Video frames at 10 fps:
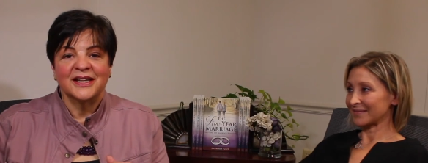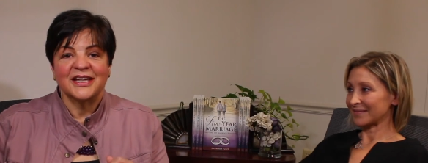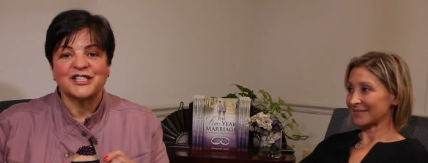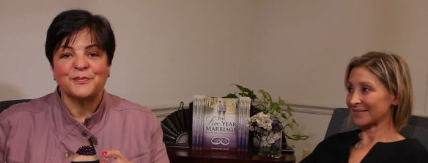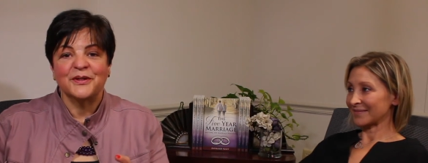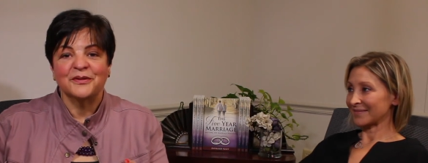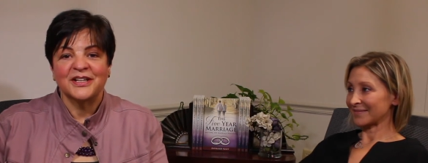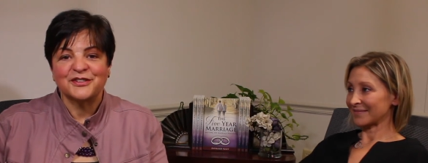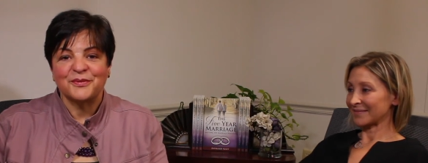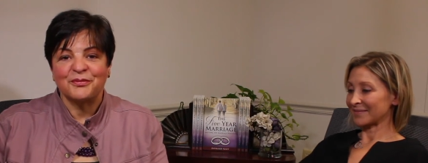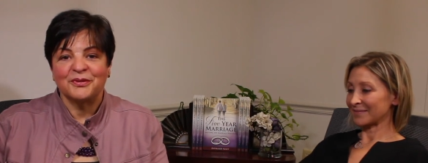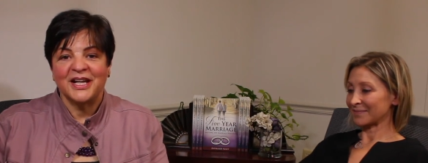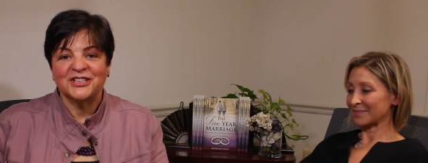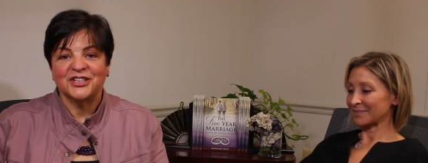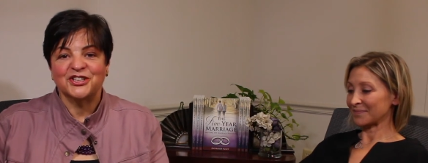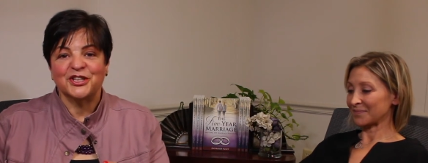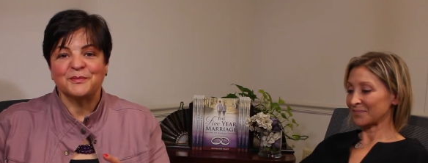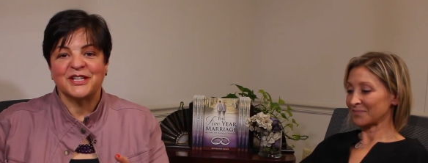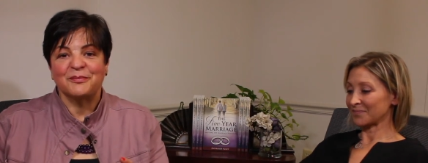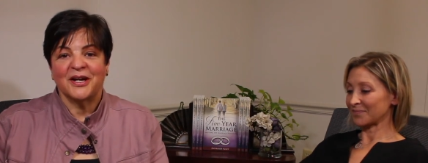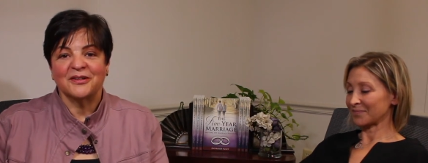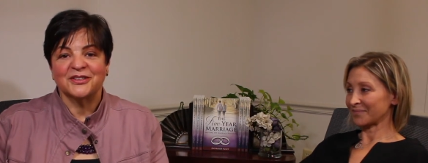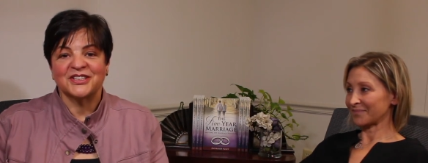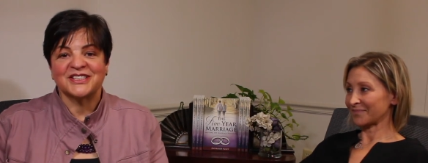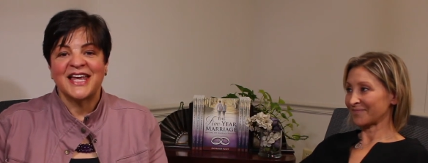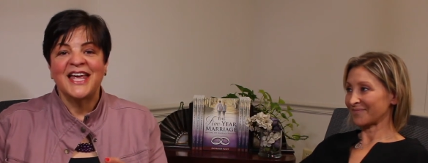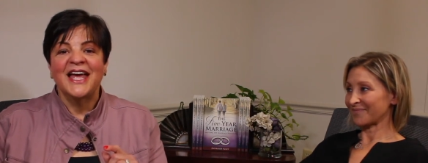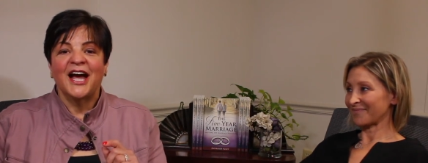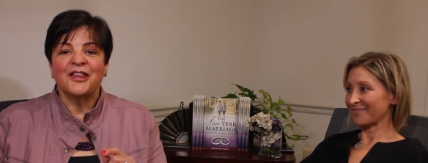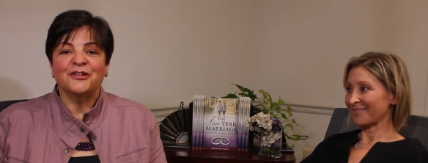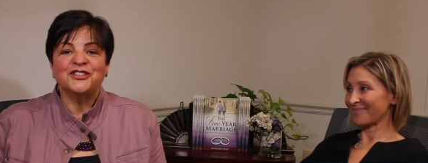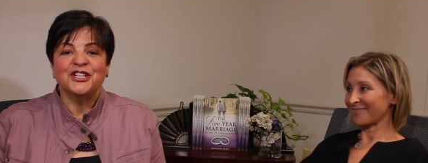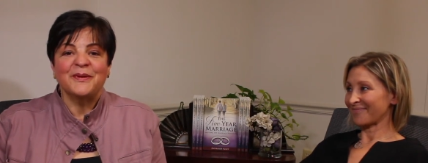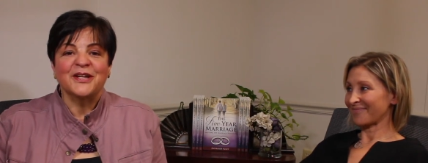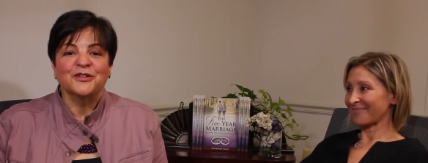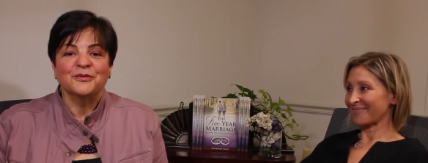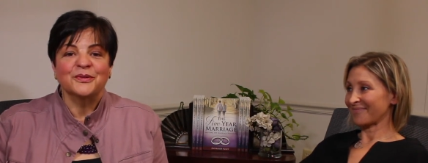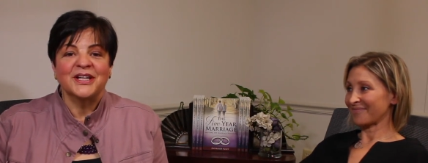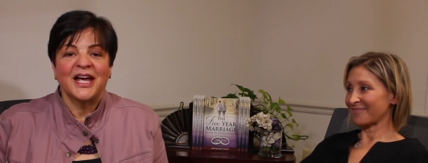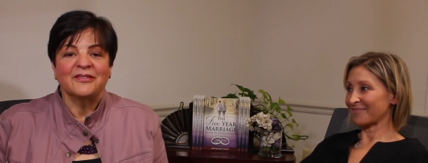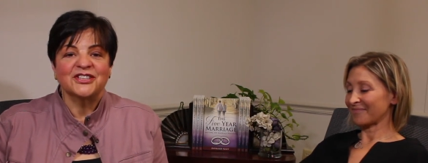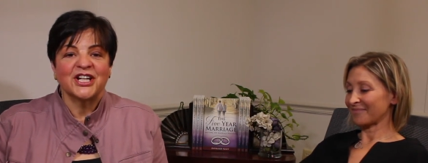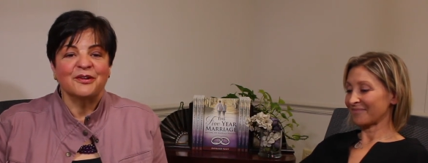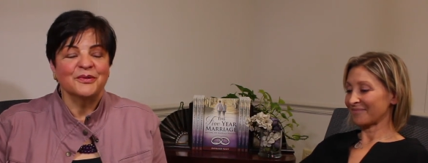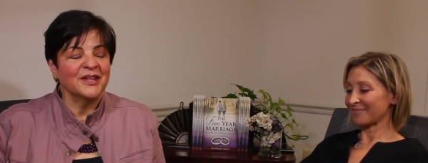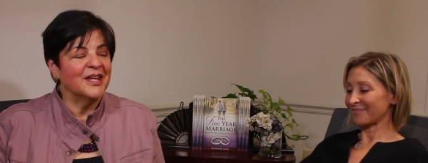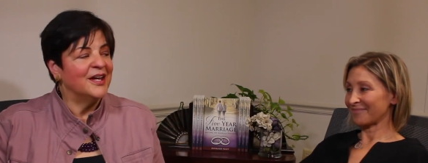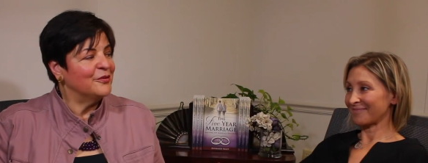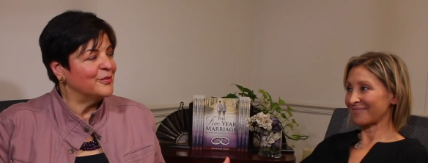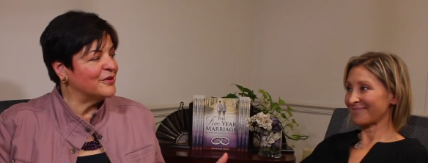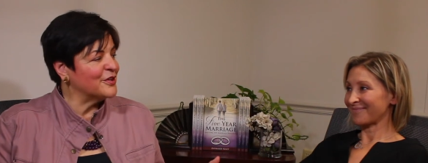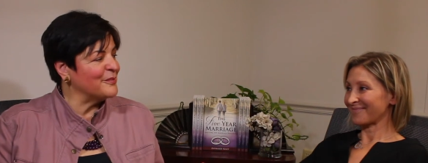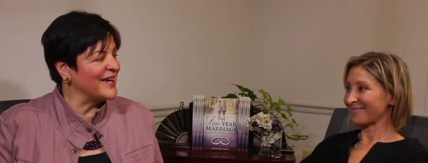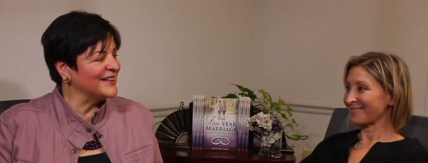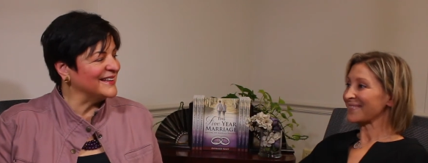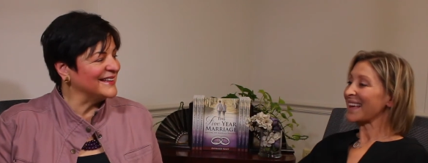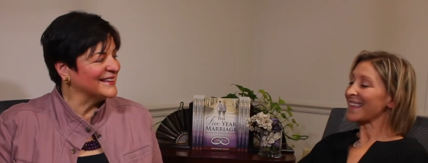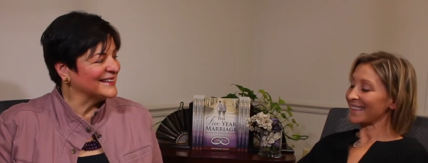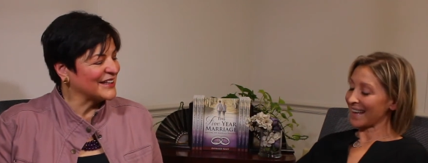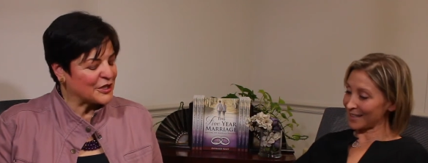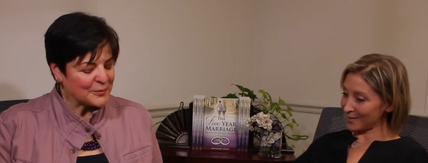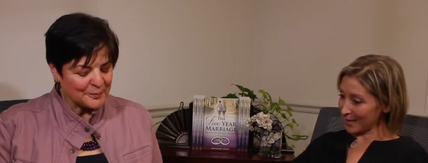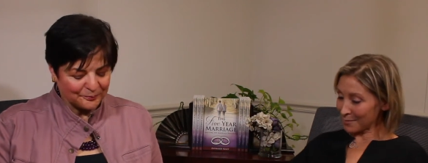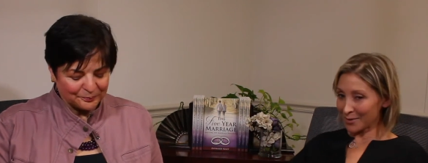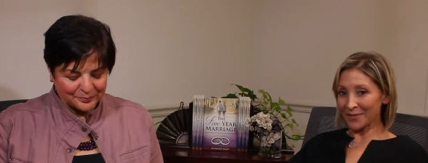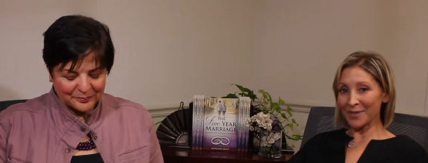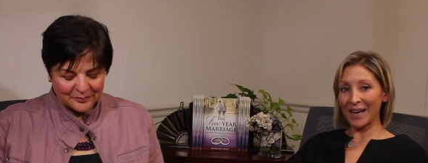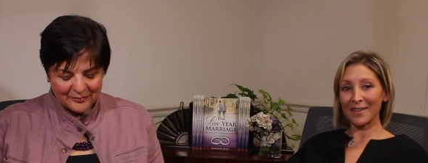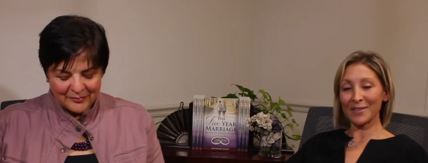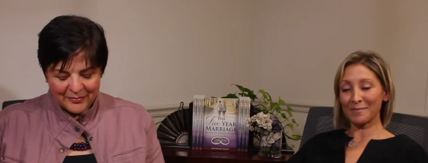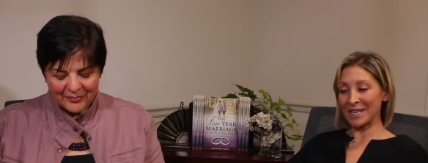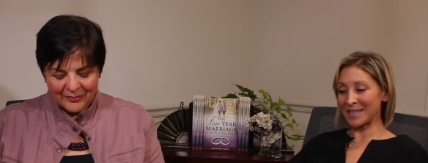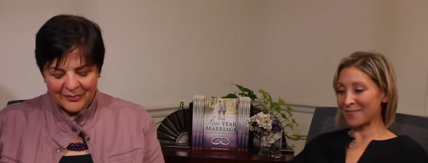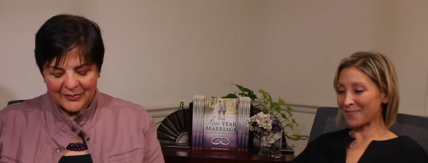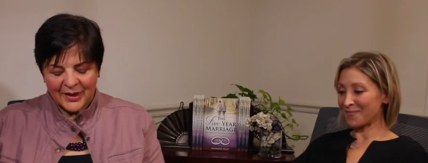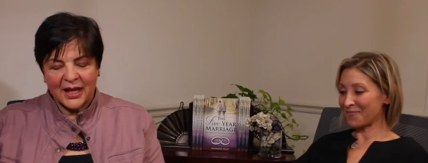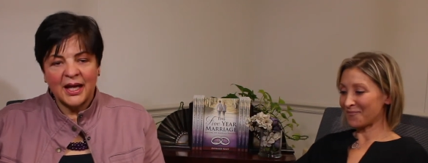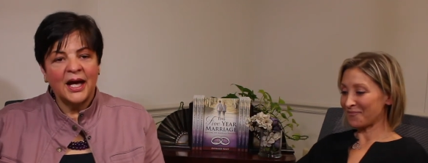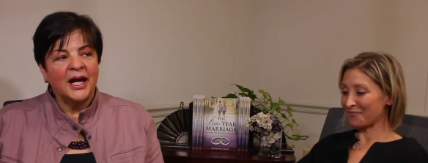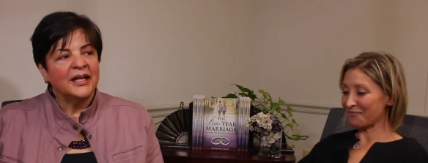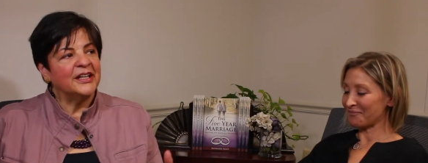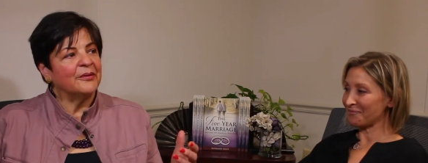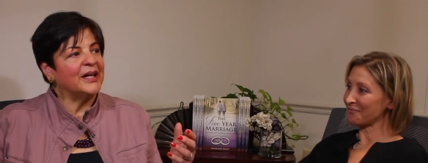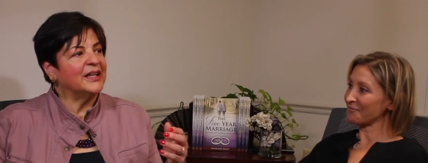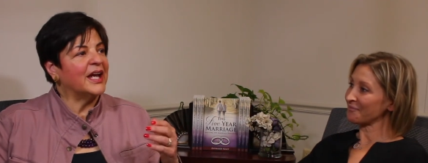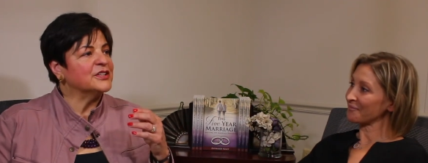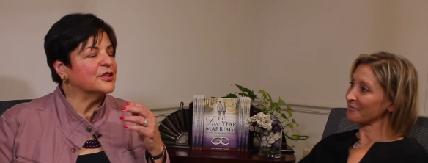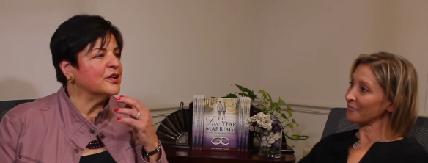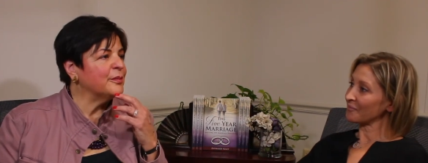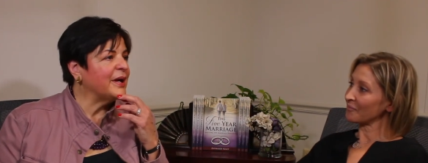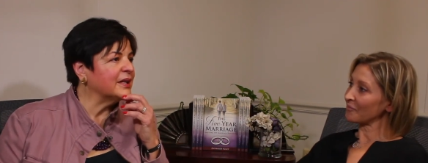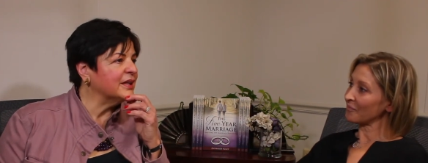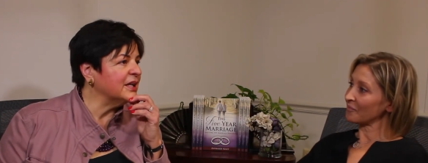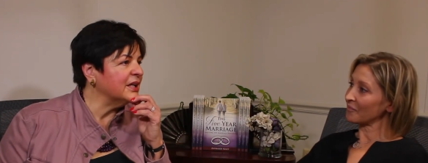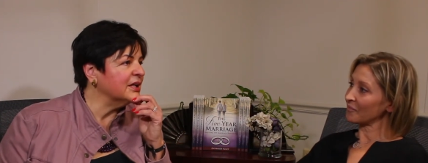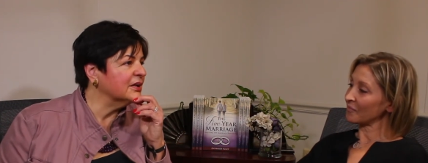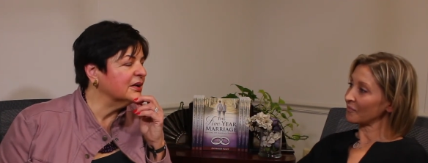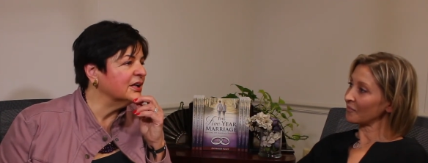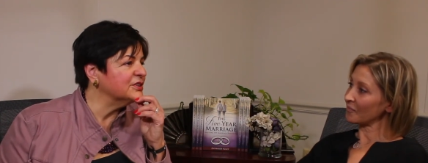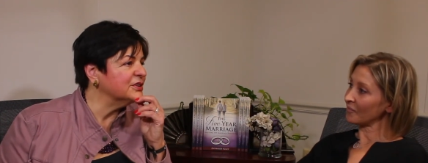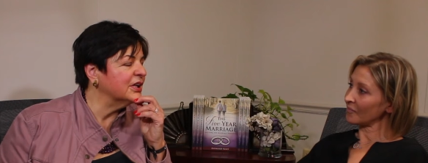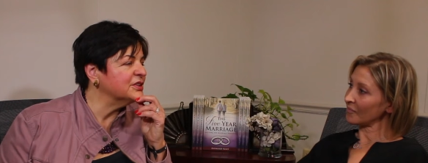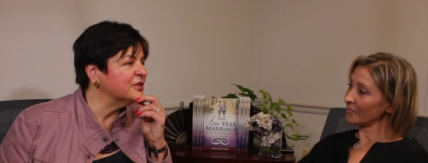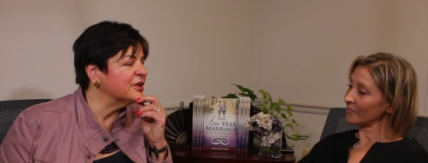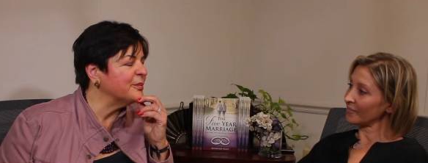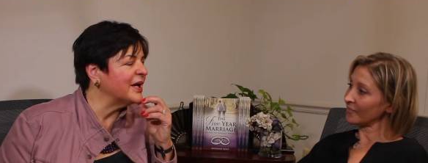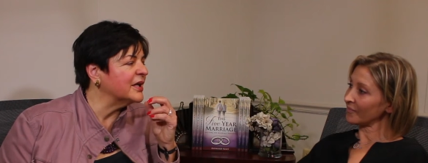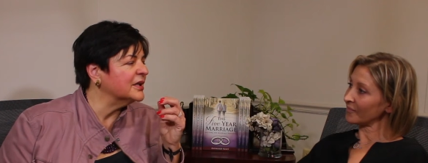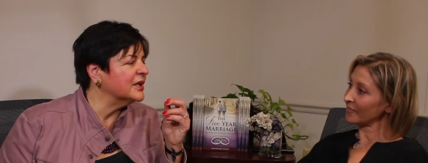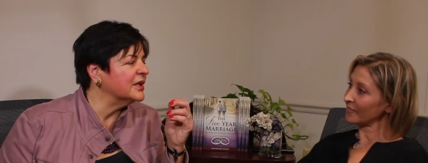Speaker 1: experience with relationships and marriages. I thought she'd be a good one to have a chat with. Welcome, Allie.
Speaker 2: Thank you, Annmarie, for having me.
Speaker 1: You know, Allie, I talk about the I, I talk about